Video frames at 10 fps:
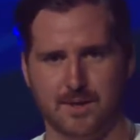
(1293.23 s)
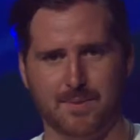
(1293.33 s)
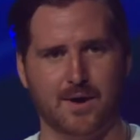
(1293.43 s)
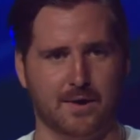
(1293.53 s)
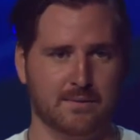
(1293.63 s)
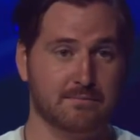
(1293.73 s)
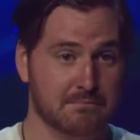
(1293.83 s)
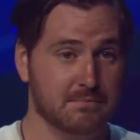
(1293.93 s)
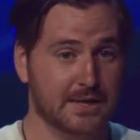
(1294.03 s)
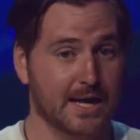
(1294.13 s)
upon
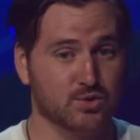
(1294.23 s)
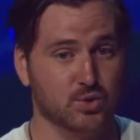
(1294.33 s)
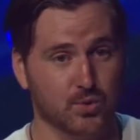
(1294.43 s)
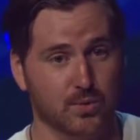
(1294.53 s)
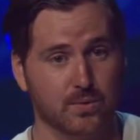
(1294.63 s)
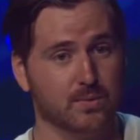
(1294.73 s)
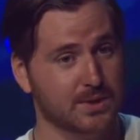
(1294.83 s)
the actual truth,